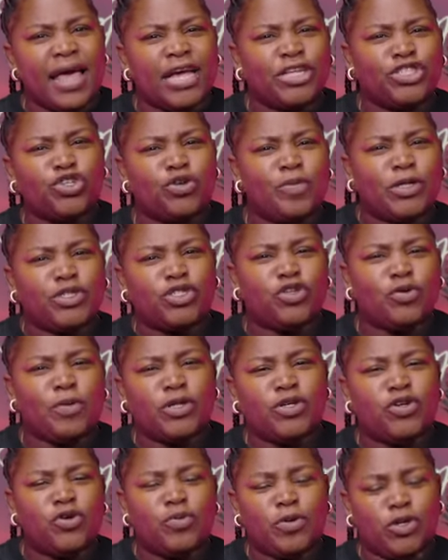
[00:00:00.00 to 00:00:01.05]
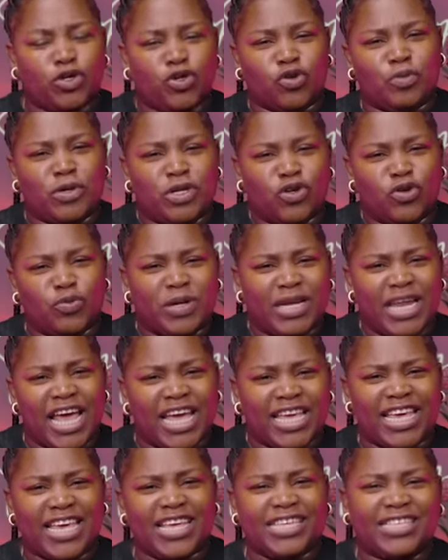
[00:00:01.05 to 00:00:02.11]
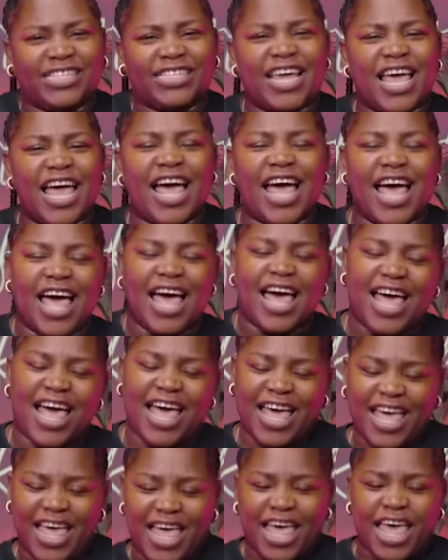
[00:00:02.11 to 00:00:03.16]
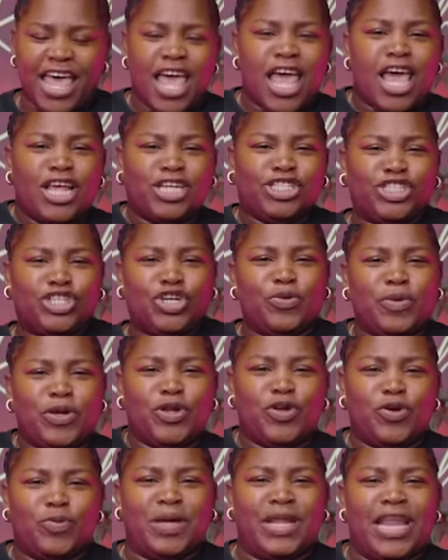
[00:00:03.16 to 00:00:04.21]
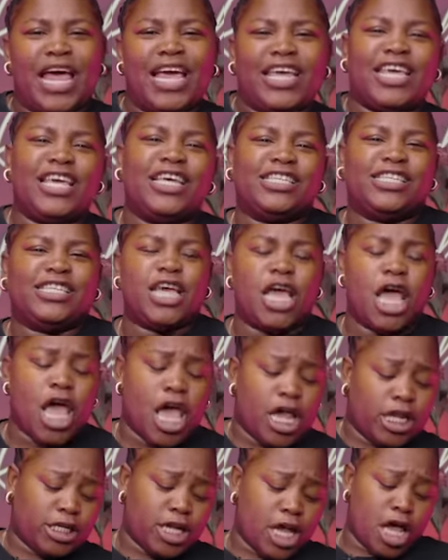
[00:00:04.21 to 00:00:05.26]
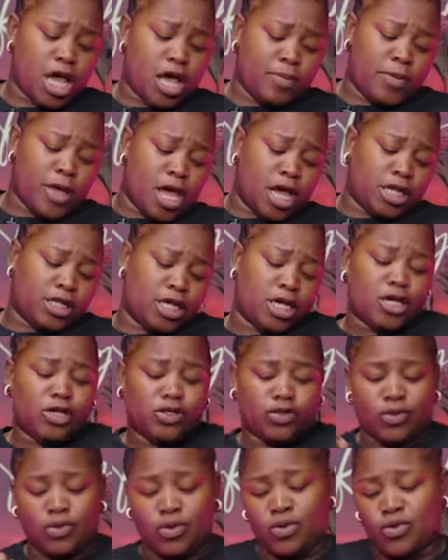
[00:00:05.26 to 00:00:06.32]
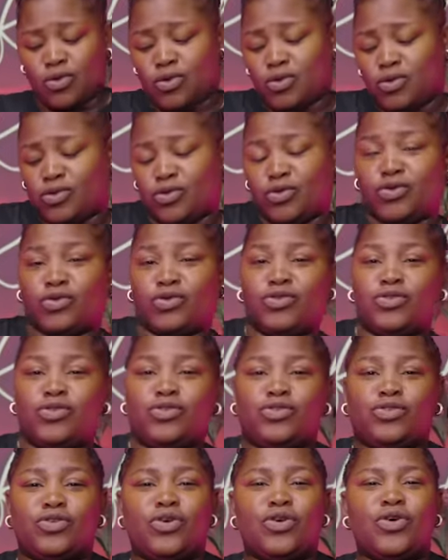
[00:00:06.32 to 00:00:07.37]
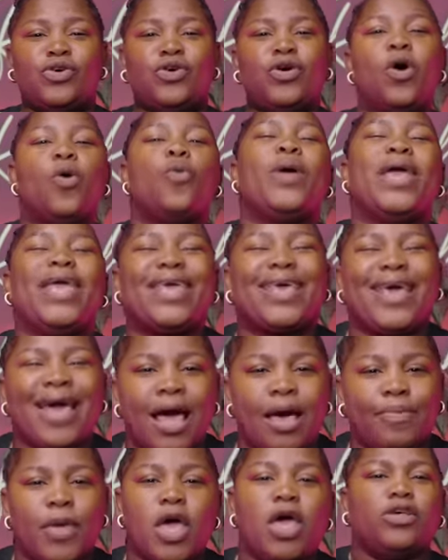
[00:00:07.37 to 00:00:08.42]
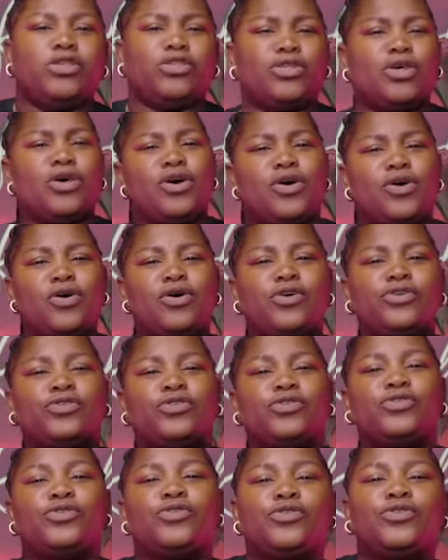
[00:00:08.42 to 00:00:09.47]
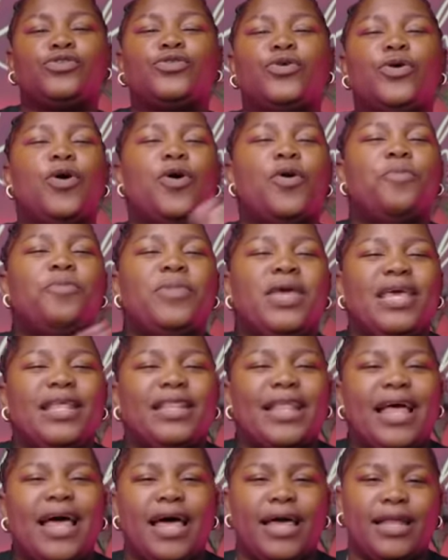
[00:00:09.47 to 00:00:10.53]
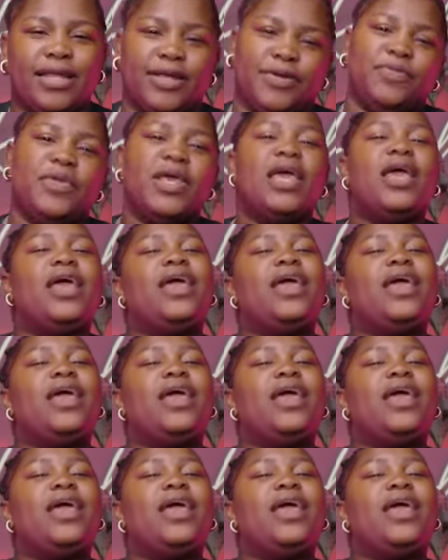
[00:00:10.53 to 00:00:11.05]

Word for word: Ashuba shuba dooby dooby dooby lucky star. Shooby dooby lucky star. so so so so. Wake up. So so so so. Sally.